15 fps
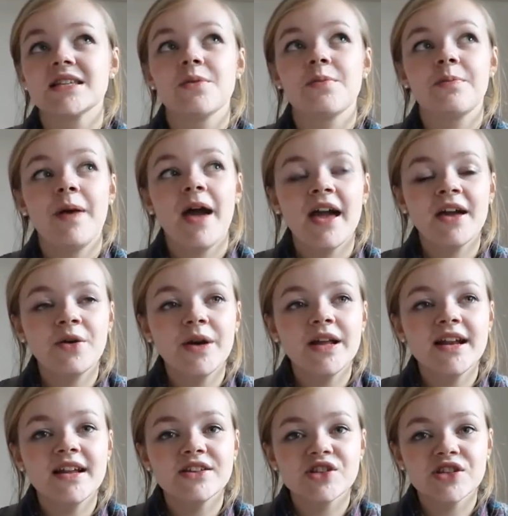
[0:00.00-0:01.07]

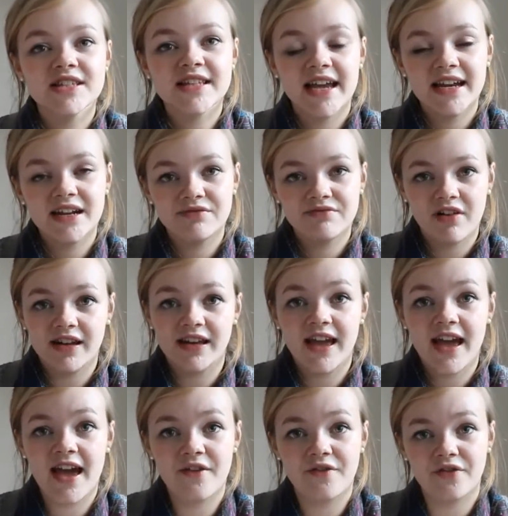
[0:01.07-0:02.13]
Penguin just get it right
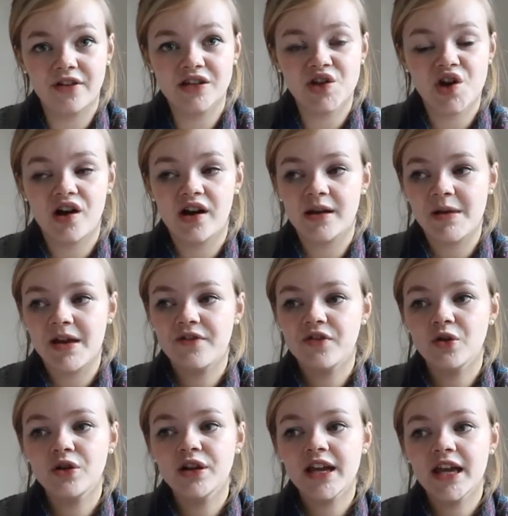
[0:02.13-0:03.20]
every time. If
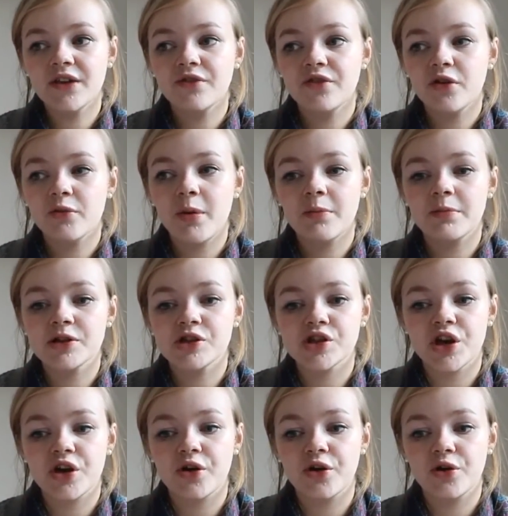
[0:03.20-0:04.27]
you're looking for a
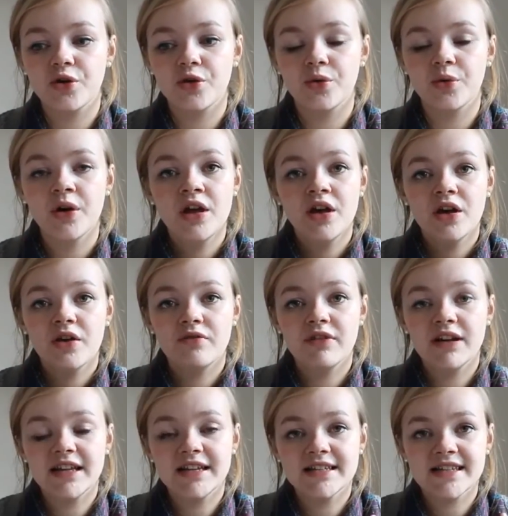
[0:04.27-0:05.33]
publisher who
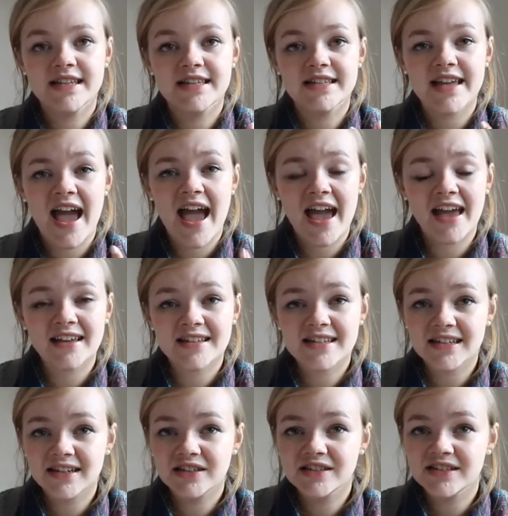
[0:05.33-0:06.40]
releases
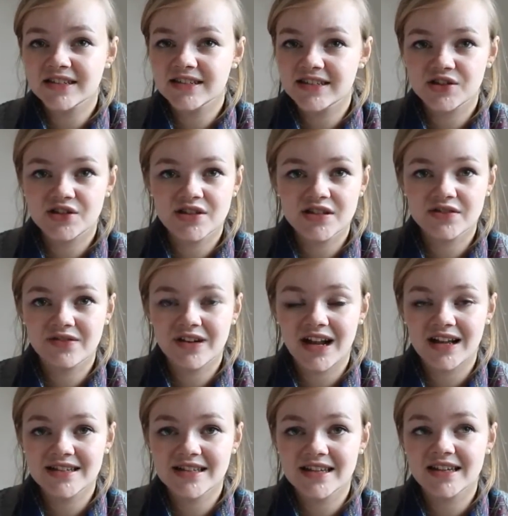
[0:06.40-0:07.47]
excellent editions of
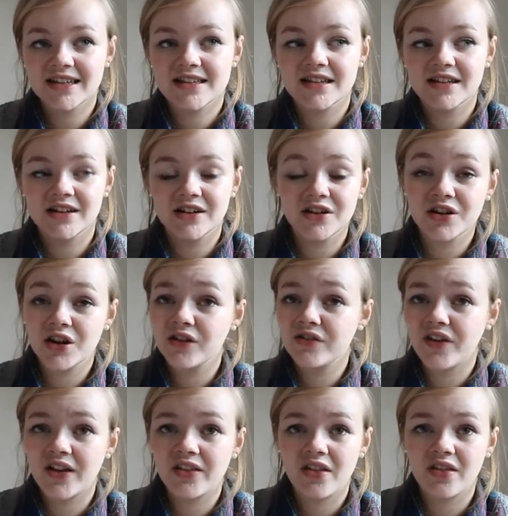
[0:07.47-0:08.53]
classics, look no
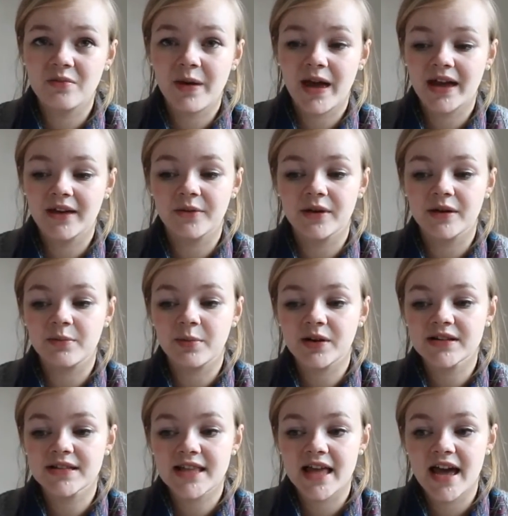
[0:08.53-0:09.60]
further than Penguin,
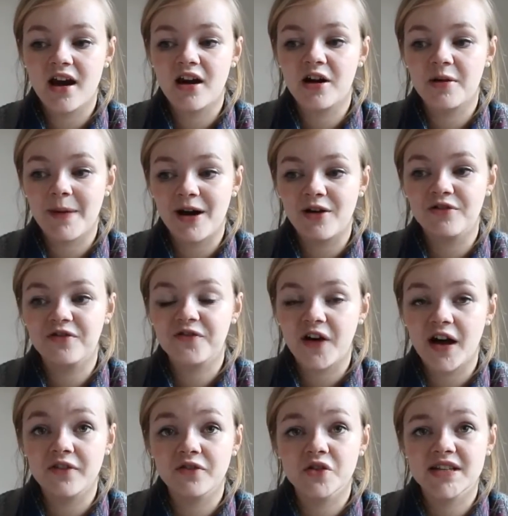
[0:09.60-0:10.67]
because there are about
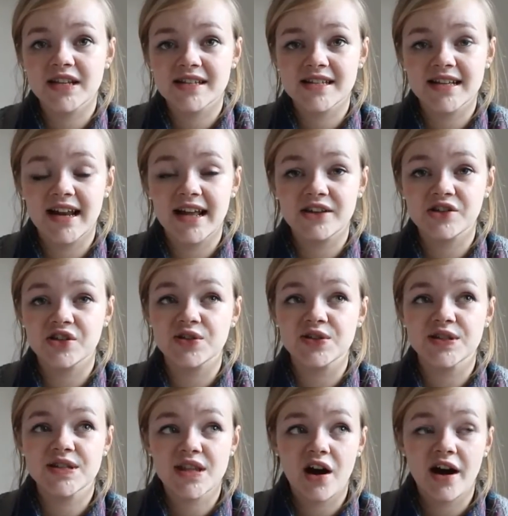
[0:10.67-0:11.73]
5 or 6
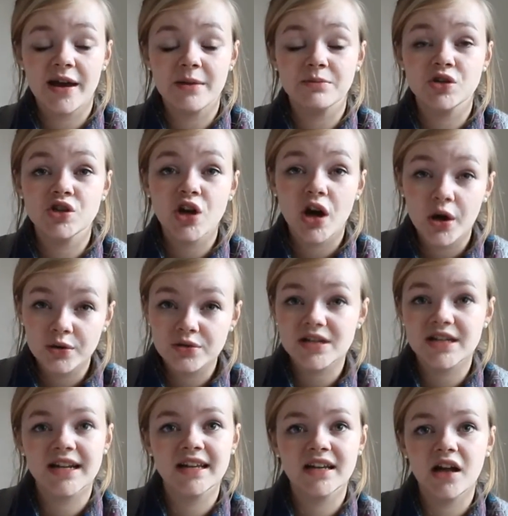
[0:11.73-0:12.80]
collections that I am
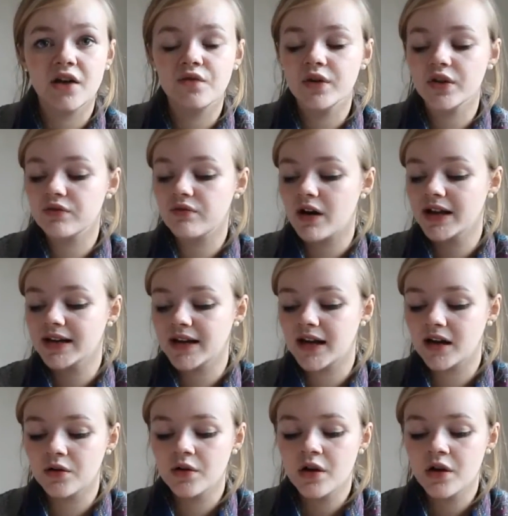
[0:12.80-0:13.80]
totally in love with right now.